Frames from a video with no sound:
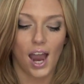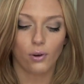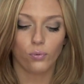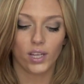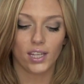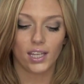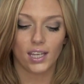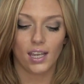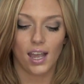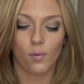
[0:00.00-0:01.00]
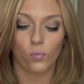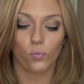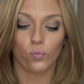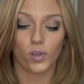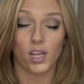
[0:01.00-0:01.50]
I really
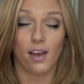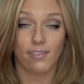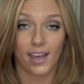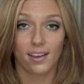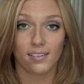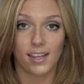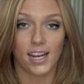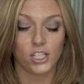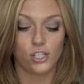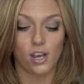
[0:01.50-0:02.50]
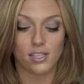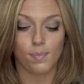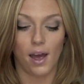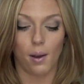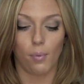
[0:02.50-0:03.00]
am loving that I
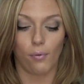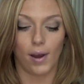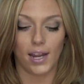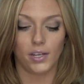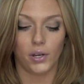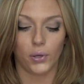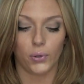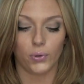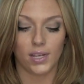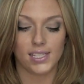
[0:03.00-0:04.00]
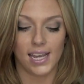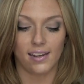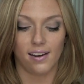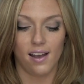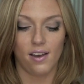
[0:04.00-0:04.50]
just bought a brand new
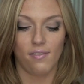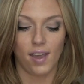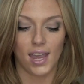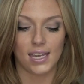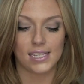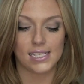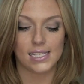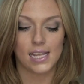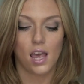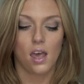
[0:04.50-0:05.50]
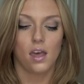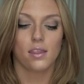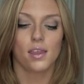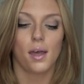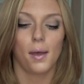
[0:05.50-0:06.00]
container of is
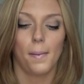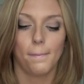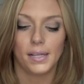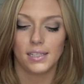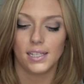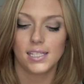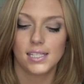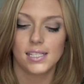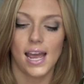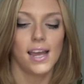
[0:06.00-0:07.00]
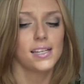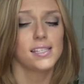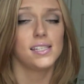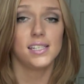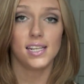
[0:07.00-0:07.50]
the
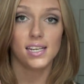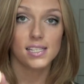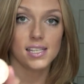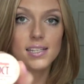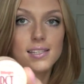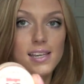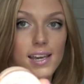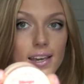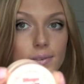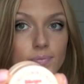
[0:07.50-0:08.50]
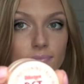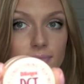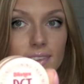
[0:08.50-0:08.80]
Blistex DCT.